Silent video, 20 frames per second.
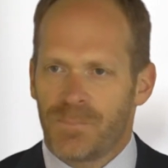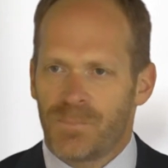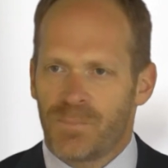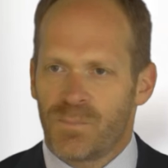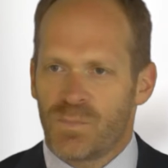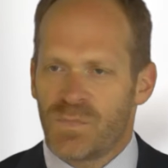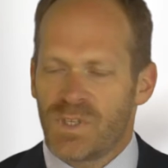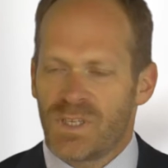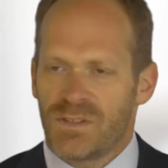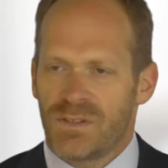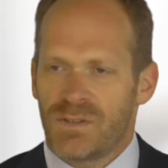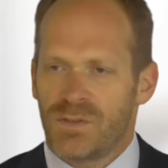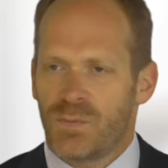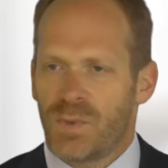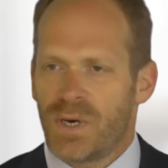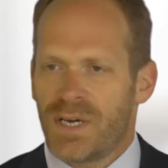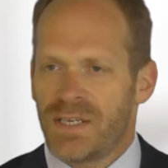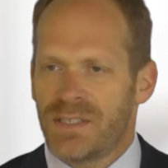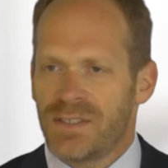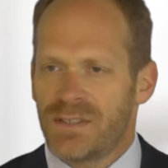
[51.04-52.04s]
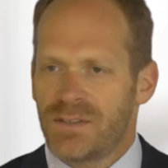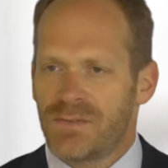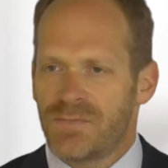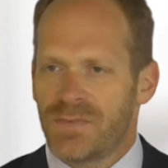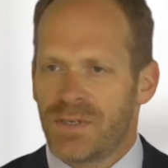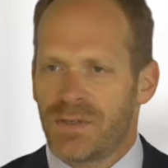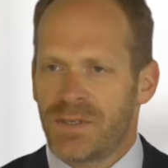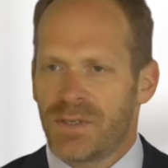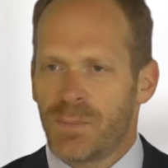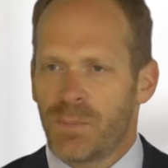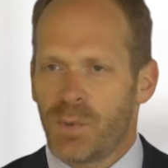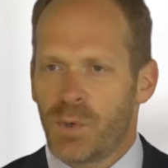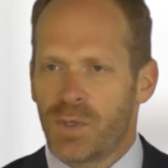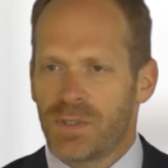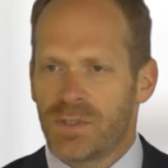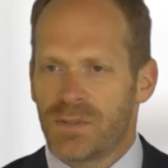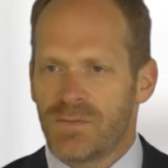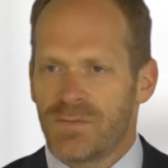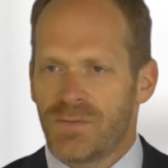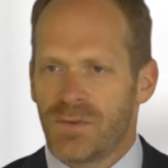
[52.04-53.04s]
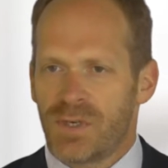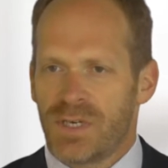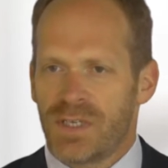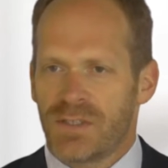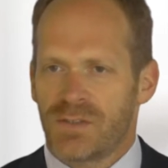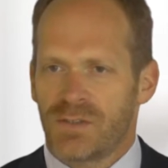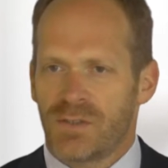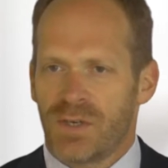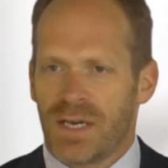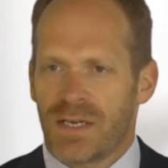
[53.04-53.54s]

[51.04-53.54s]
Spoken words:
This is why it is very important for us to